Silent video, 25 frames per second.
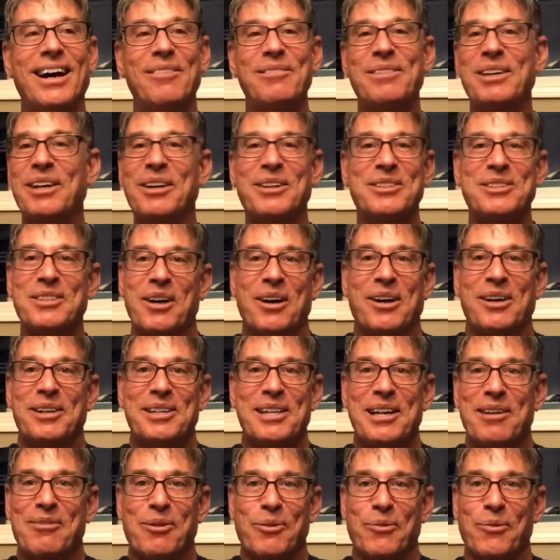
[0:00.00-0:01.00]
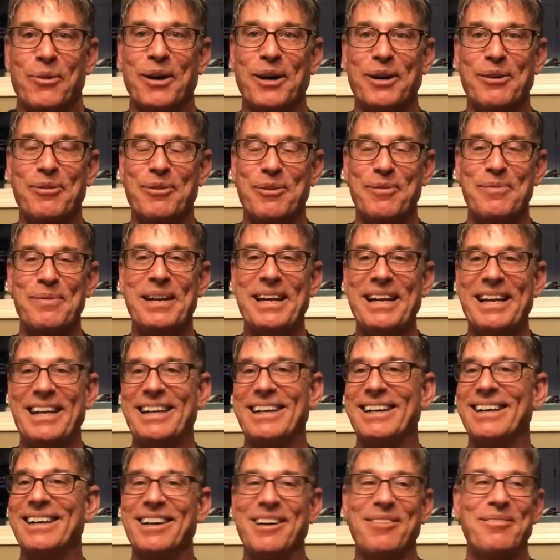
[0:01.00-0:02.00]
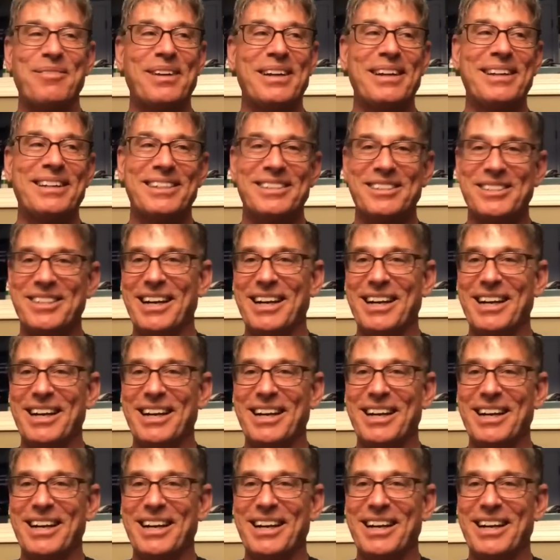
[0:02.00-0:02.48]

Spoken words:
He goes, oh, it'd never work for me. I'm like,